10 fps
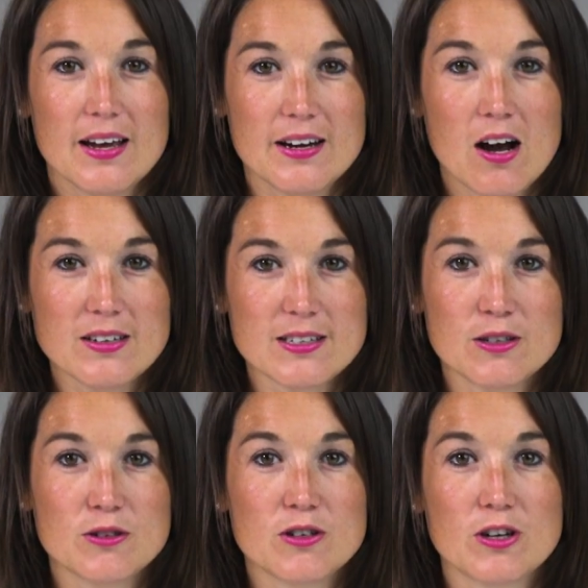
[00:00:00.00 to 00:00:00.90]
Enhancing
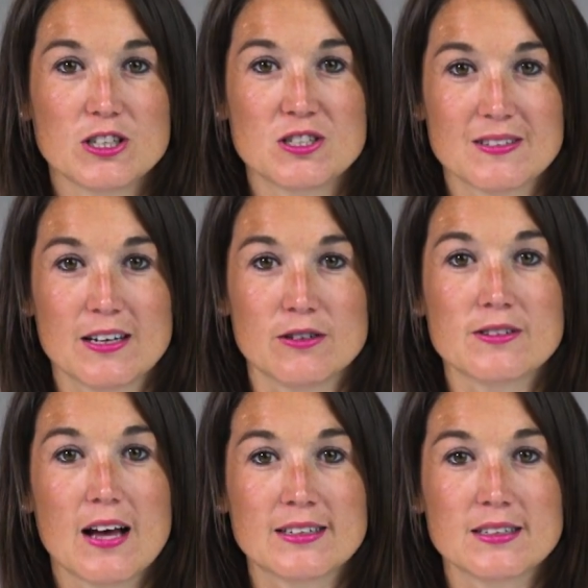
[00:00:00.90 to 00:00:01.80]
your knowledge,
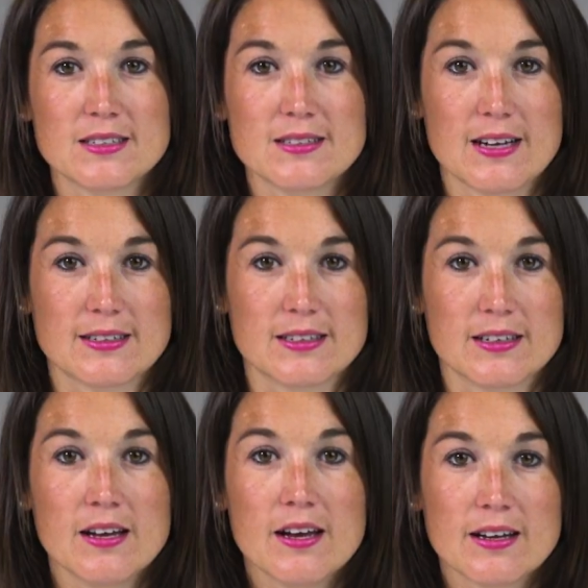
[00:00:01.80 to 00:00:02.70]
skills, and
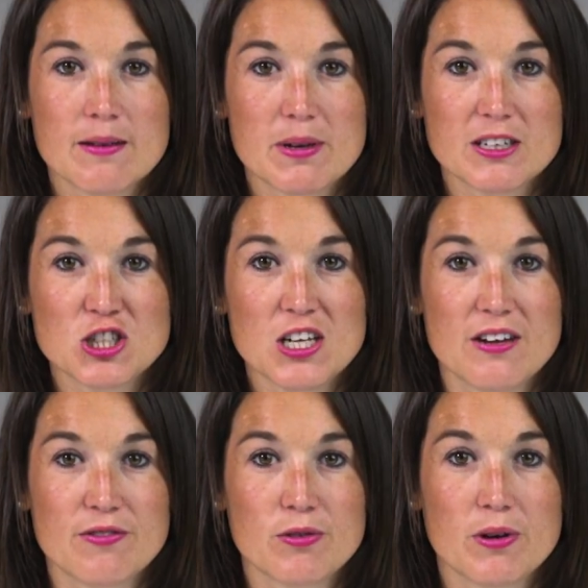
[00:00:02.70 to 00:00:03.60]
understanding can be
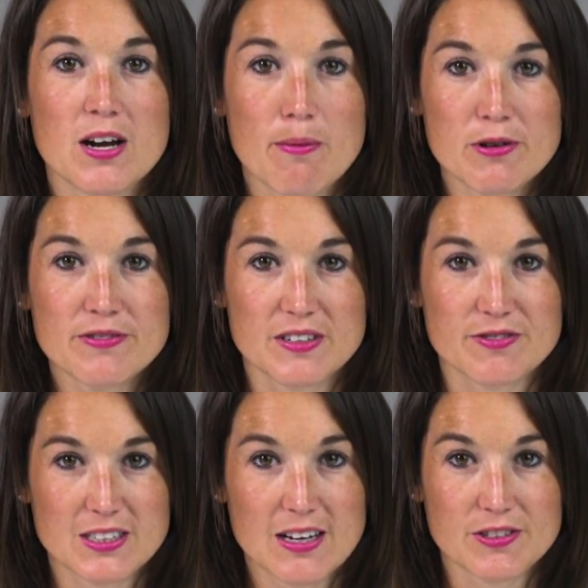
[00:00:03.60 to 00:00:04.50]
achieved through a number of
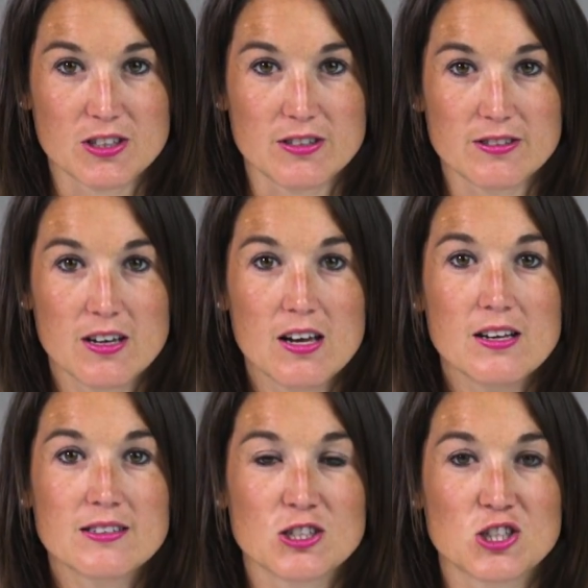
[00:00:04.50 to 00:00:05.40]
different avenues,
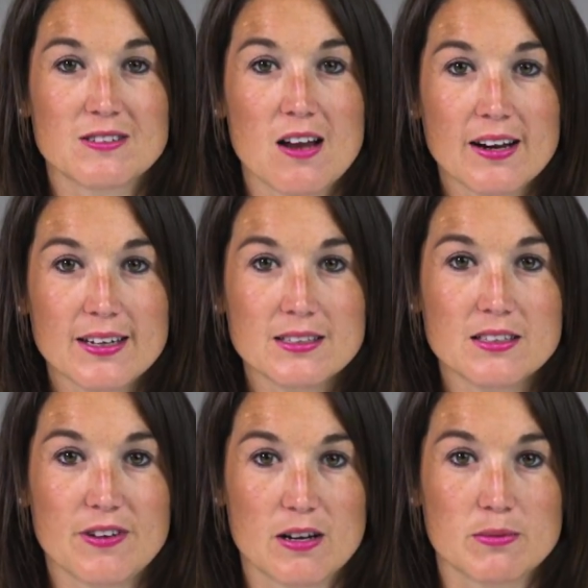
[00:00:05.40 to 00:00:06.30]
such as learning and
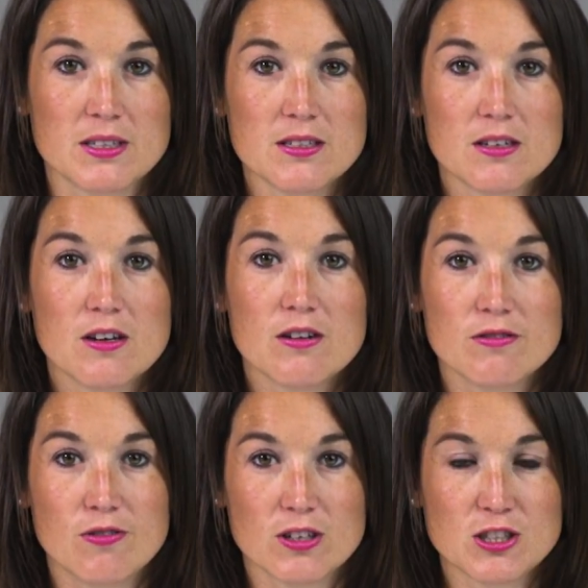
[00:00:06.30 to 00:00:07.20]
development,
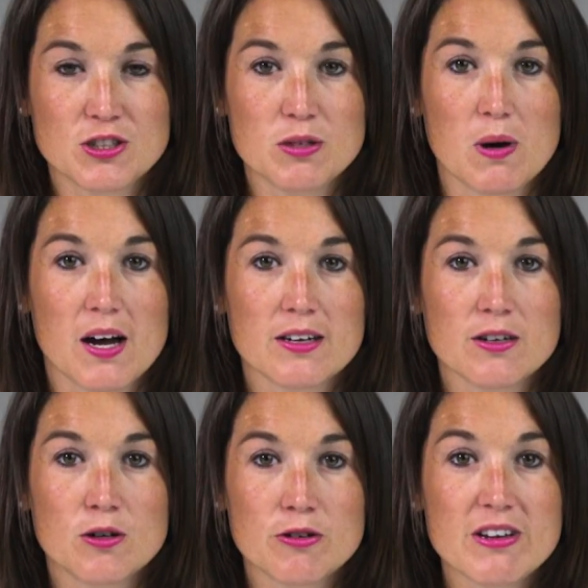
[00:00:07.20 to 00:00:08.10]
voluntary work,
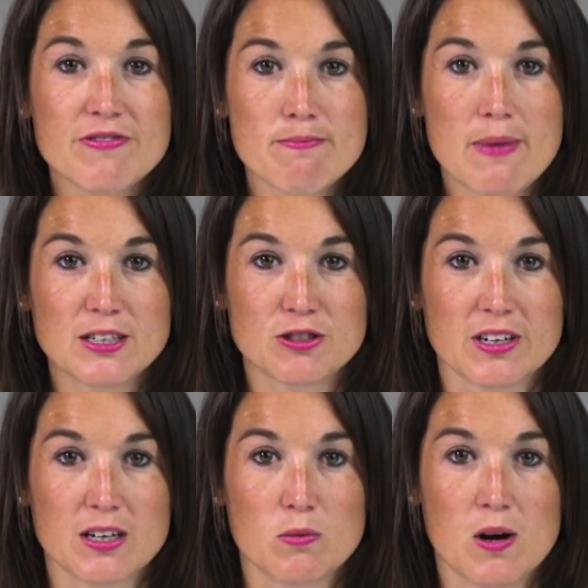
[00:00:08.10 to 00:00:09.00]
or even
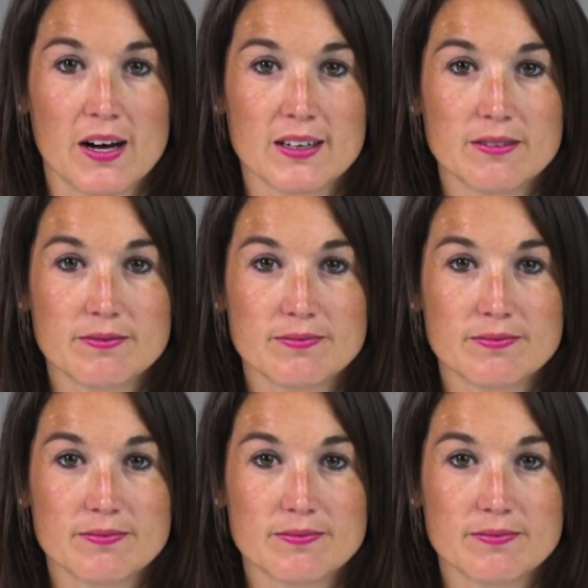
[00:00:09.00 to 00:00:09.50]
mentoring at work.